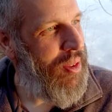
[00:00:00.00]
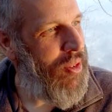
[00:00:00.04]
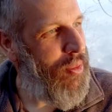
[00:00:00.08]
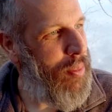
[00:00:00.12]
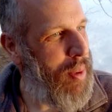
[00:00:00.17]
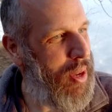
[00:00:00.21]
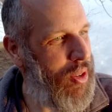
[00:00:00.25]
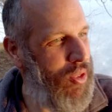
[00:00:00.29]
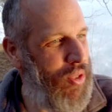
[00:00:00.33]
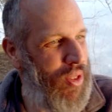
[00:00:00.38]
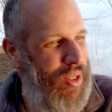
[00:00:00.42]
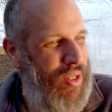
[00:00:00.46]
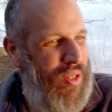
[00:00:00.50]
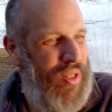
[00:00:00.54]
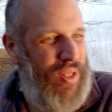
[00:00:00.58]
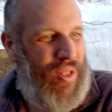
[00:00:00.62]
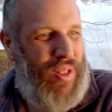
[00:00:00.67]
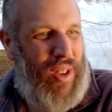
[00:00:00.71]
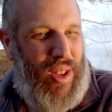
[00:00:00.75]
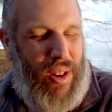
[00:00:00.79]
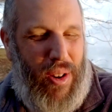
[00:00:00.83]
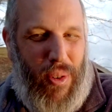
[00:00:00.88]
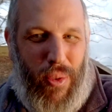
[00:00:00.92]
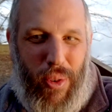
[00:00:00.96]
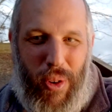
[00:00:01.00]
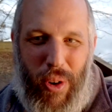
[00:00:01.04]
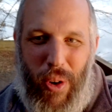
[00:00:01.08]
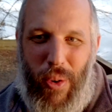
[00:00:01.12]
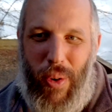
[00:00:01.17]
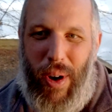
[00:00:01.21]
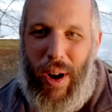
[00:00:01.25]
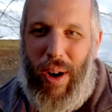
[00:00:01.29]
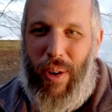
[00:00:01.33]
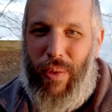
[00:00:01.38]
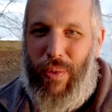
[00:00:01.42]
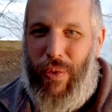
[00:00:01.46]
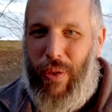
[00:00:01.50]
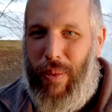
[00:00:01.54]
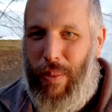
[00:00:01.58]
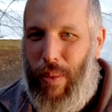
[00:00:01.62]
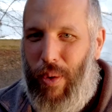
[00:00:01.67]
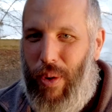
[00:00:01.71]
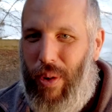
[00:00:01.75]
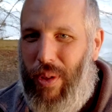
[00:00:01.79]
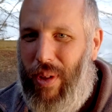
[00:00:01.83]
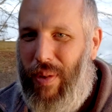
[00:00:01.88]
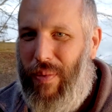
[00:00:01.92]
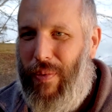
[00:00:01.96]
Especially since I don't go out for
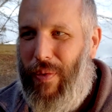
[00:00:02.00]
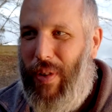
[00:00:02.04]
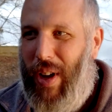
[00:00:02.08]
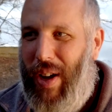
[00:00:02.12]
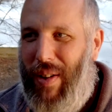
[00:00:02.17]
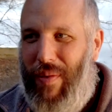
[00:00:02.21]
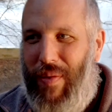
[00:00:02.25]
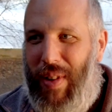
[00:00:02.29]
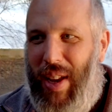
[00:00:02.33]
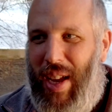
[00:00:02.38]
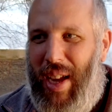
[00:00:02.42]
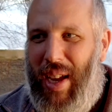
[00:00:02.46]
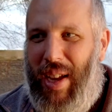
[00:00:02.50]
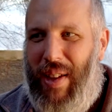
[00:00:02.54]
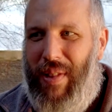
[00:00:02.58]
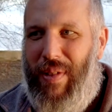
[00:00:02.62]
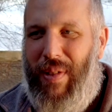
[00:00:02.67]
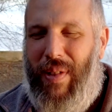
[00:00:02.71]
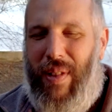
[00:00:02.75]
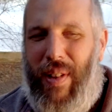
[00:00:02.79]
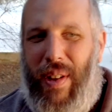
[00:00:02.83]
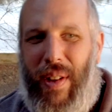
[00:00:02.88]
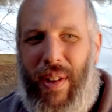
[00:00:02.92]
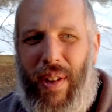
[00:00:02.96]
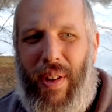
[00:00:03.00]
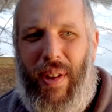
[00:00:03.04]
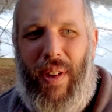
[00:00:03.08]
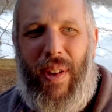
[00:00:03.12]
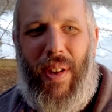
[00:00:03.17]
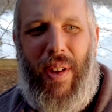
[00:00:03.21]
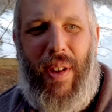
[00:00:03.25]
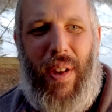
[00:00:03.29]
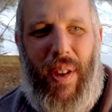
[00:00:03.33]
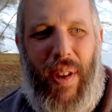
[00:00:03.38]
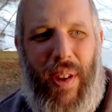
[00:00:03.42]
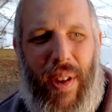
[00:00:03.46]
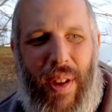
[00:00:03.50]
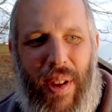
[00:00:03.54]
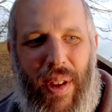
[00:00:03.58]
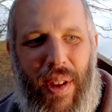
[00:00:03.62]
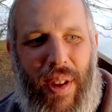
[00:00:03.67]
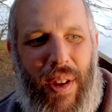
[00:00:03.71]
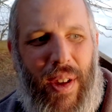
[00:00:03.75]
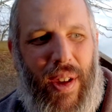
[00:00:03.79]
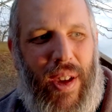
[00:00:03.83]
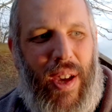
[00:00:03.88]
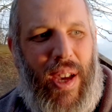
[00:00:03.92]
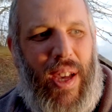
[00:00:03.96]
more than 5 days
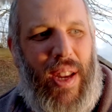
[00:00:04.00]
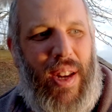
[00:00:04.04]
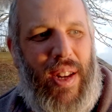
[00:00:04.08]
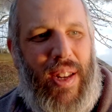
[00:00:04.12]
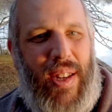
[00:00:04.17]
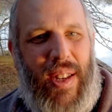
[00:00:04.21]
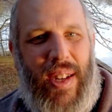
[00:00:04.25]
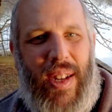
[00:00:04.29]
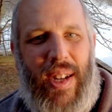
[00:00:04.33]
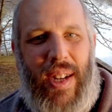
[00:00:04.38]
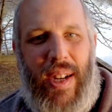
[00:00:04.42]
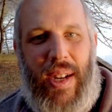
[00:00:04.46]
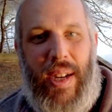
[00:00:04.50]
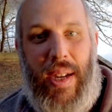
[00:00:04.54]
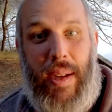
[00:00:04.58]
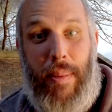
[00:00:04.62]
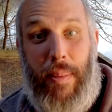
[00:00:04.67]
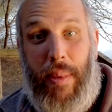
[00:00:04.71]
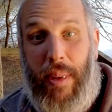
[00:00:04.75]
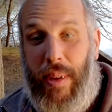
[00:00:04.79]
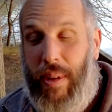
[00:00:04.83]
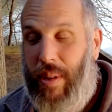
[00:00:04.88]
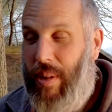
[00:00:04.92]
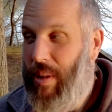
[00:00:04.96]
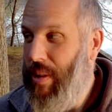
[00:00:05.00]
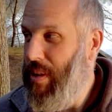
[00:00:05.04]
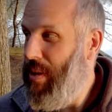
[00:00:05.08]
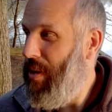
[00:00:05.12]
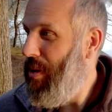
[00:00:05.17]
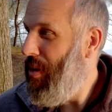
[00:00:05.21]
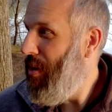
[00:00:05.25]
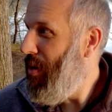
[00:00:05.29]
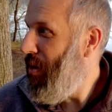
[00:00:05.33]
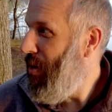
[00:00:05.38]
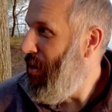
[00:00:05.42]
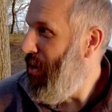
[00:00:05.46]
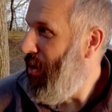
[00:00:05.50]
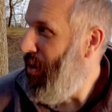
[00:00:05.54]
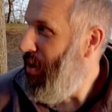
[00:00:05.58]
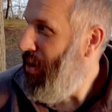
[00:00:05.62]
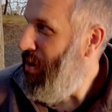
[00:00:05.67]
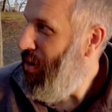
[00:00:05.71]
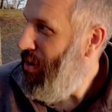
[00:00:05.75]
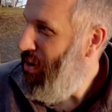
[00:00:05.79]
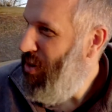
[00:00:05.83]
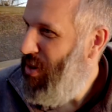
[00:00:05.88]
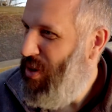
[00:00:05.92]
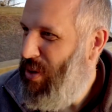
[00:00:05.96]
at a time.
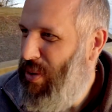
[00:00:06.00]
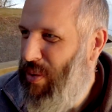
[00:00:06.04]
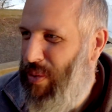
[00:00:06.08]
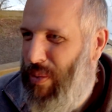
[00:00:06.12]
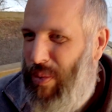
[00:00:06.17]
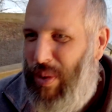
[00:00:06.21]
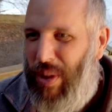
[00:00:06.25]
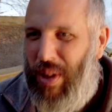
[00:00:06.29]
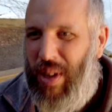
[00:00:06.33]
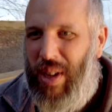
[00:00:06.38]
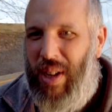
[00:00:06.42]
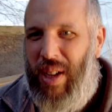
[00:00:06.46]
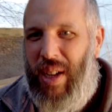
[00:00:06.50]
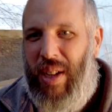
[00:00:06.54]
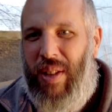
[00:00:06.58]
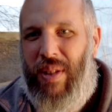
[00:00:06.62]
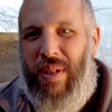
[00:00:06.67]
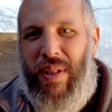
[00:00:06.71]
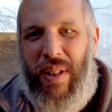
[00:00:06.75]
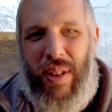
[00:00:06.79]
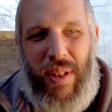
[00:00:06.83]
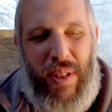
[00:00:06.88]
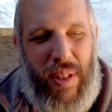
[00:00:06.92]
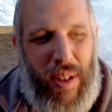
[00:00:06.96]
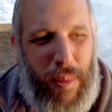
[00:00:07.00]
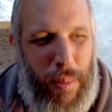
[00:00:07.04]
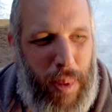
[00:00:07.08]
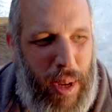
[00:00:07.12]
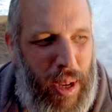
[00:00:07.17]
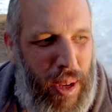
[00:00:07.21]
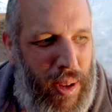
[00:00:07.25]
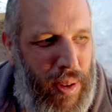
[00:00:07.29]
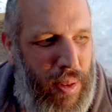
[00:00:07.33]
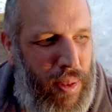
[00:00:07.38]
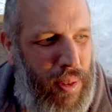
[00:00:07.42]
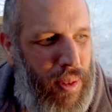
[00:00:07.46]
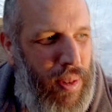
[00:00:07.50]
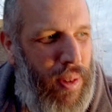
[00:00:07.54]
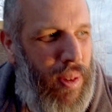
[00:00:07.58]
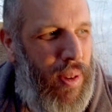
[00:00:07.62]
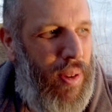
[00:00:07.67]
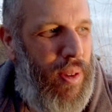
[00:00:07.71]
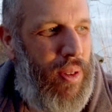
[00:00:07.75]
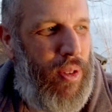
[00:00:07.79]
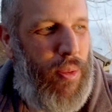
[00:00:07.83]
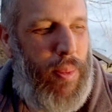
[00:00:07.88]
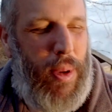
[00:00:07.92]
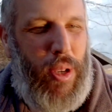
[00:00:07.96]
Don't really need 60 pounds,
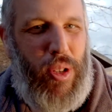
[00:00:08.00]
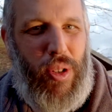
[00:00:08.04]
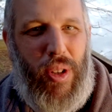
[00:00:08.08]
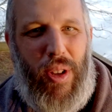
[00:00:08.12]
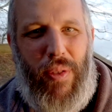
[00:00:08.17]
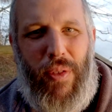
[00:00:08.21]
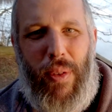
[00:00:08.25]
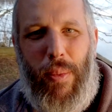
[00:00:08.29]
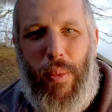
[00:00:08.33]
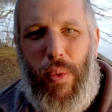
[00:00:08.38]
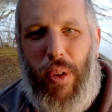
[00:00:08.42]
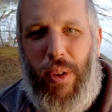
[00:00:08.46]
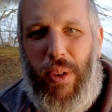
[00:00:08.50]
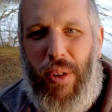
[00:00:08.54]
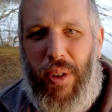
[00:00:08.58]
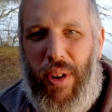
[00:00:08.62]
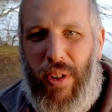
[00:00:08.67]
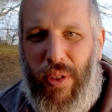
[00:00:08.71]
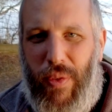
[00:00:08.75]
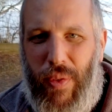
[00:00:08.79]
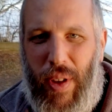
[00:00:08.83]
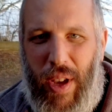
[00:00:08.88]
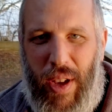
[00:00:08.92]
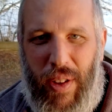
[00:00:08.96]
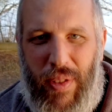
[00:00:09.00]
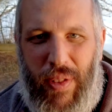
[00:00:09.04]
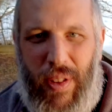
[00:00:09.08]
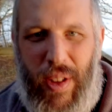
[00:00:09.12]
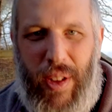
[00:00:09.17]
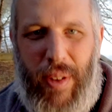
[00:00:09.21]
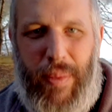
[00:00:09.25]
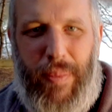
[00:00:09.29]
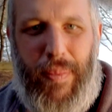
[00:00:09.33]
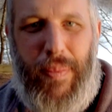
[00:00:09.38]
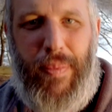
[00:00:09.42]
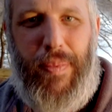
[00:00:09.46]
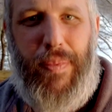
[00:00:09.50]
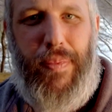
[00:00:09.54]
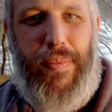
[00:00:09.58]
especially if I'm wilderness fasting.